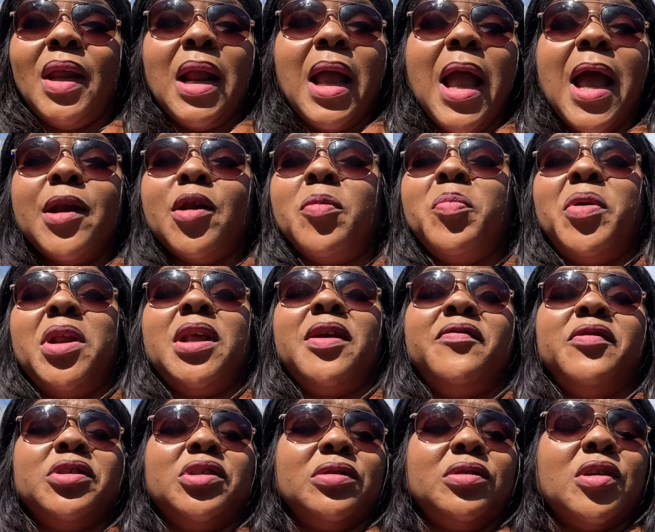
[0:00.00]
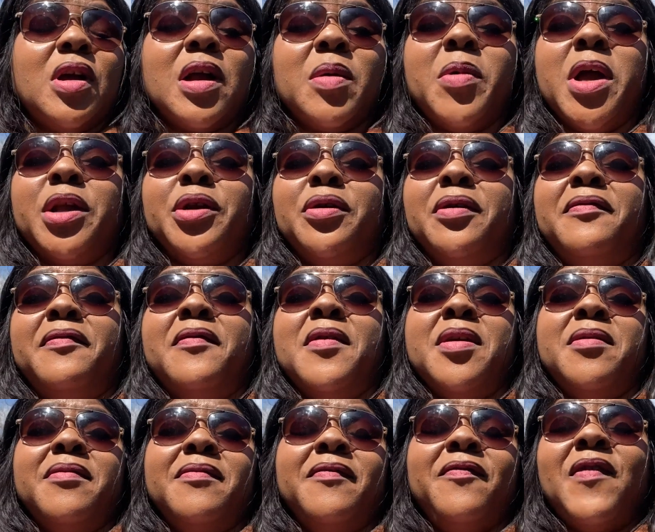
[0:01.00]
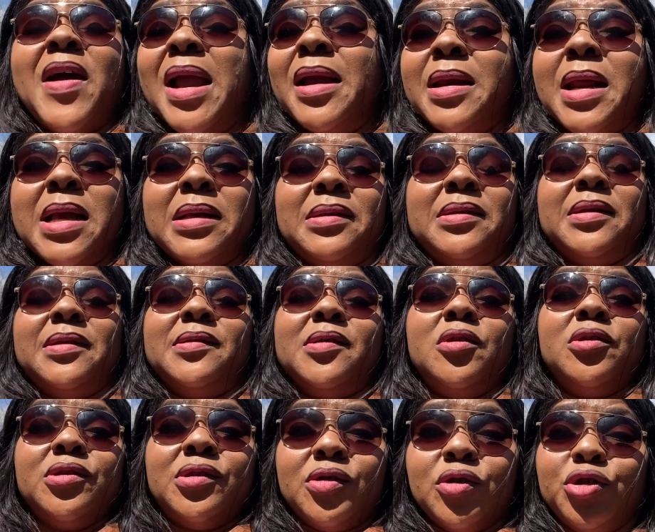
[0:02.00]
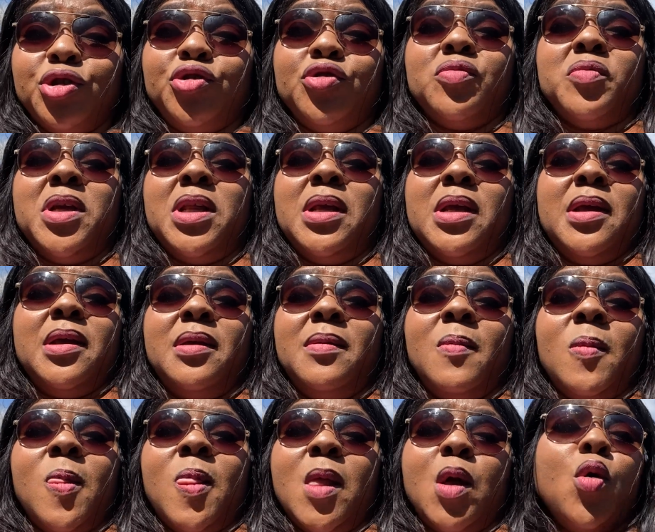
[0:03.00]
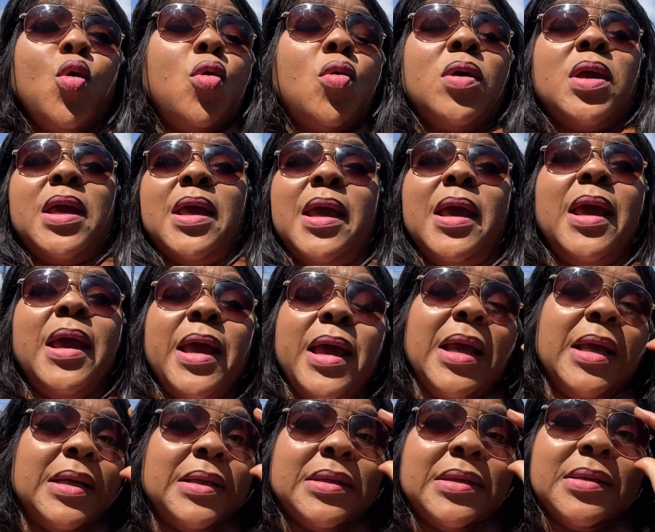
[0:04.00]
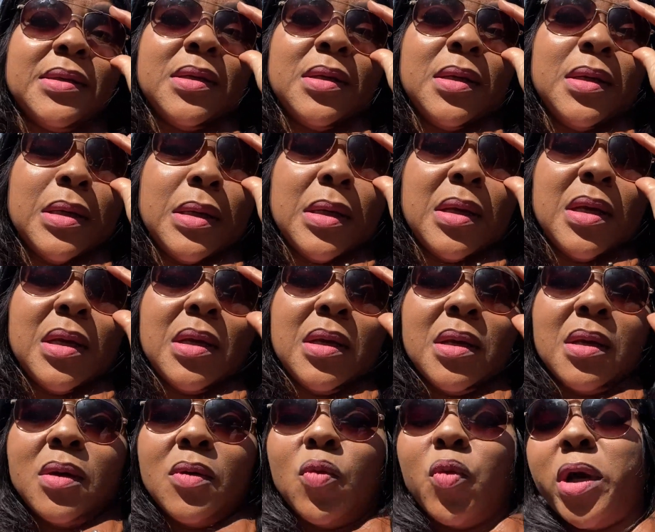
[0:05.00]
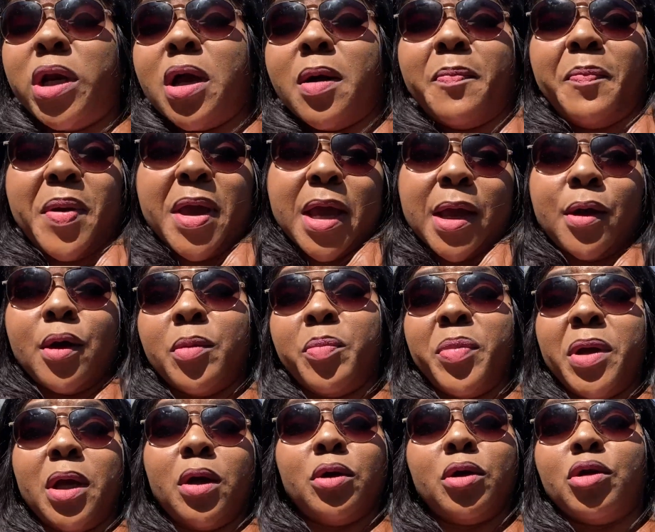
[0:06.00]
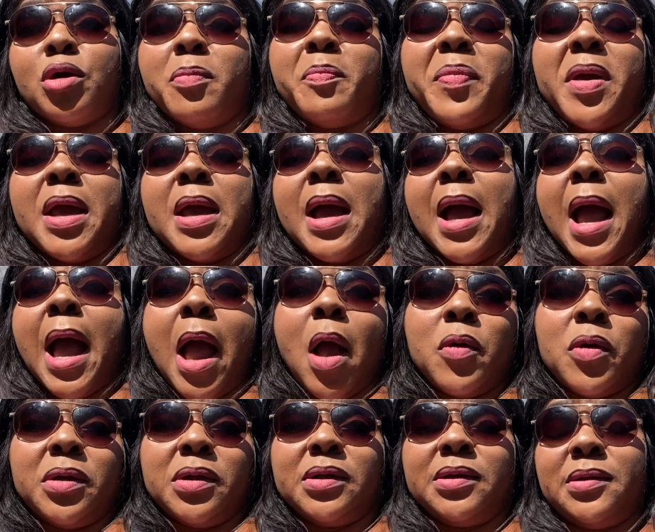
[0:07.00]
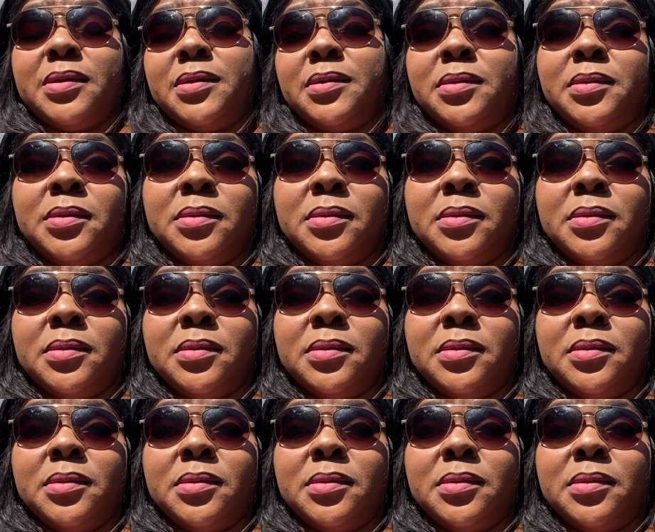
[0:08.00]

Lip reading: I don't believe you should talk about your finances on social media. Who cares? We don't pay your bill, you don't pay ours.